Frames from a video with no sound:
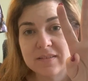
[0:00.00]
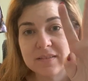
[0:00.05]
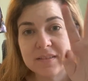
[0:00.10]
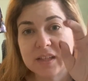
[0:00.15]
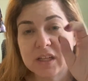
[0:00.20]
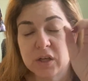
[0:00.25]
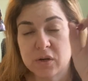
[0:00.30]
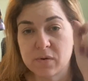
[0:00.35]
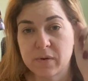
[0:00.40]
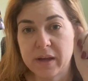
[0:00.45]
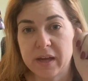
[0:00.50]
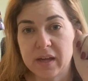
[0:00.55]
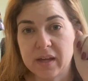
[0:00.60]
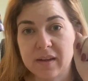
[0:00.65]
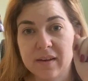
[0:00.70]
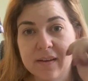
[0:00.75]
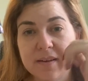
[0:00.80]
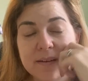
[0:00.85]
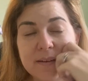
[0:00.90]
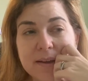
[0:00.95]

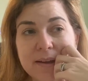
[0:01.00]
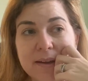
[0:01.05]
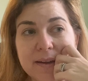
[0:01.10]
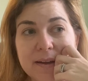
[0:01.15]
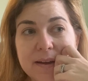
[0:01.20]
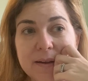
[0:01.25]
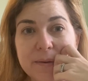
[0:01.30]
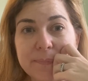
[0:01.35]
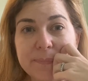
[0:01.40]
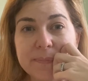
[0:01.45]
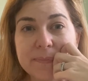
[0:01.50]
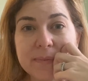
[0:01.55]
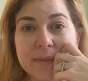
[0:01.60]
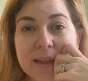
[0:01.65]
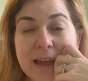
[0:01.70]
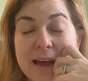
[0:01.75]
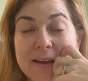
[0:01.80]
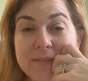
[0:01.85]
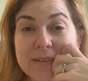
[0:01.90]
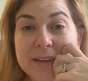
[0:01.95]
going,
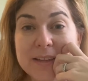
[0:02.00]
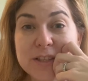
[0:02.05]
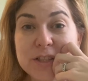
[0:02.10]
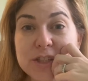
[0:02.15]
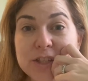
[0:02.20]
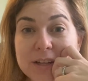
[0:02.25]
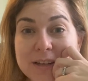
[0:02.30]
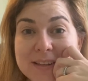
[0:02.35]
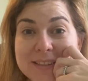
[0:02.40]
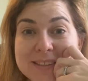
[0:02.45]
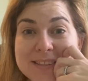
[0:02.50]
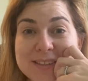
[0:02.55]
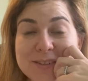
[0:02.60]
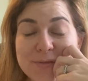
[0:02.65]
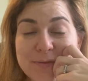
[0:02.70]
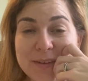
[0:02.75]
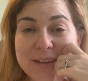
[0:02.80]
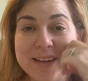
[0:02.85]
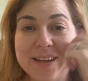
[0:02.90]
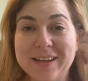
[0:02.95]
having just
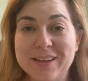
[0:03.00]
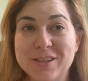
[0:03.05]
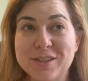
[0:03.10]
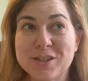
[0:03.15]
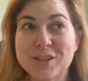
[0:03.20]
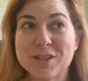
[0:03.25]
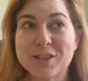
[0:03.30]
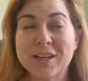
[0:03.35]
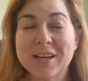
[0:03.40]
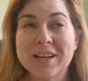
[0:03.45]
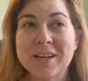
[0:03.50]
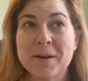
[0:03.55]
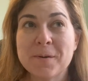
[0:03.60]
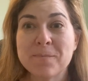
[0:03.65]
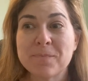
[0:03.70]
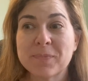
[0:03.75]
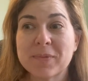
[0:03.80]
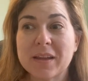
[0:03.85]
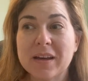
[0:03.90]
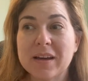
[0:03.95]
finished
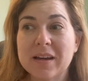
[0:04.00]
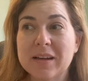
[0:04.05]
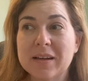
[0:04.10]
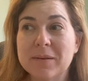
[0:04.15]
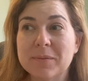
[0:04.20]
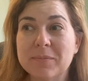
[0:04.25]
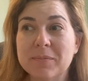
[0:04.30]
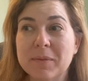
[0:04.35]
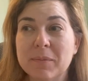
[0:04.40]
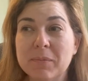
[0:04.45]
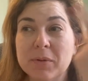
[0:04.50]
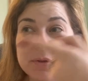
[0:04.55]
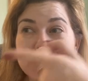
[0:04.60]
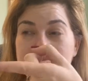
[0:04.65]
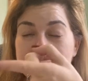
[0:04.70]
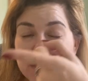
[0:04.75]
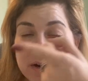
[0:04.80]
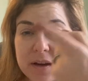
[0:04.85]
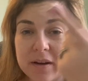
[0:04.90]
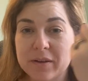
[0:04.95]
Blue
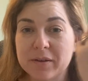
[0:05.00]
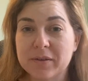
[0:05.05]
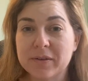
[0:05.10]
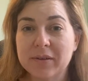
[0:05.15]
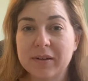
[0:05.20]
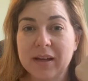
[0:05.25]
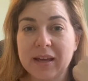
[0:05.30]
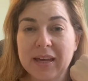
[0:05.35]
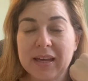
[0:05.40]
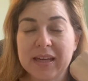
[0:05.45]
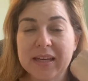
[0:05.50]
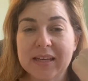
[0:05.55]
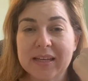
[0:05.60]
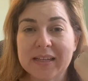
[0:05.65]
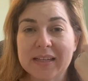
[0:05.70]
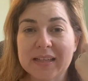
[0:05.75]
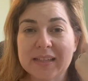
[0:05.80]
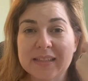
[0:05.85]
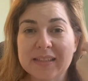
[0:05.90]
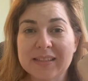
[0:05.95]
Grotto
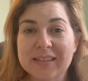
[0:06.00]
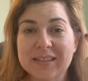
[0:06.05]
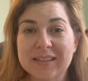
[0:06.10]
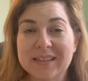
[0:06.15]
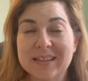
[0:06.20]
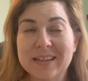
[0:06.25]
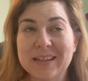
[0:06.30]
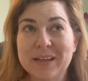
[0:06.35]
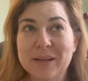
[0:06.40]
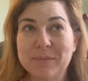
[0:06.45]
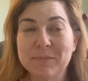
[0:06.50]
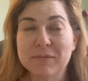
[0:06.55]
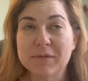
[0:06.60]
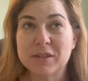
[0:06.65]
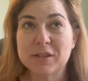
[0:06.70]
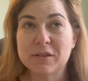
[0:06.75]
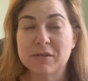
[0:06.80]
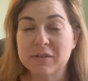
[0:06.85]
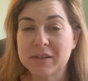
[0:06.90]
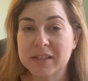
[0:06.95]
and
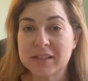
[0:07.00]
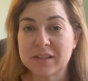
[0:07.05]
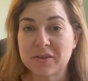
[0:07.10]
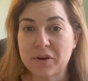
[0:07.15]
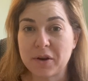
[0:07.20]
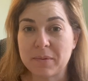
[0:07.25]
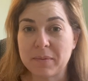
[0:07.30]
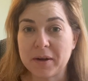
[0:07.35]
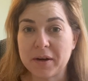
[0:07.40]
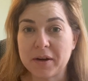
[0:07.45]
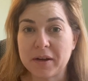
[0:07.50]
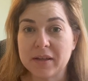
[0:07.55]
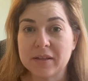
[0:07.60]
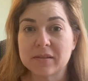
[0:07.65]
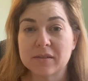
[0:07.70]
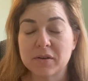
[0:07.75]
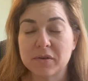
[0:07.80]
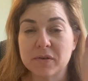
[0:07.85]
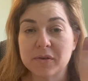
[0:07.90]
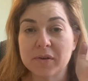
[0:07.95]
Snow-Kissed Cranberry.
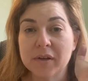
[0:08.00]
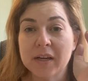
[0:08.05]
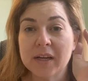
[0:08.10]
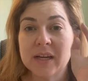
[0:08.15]
So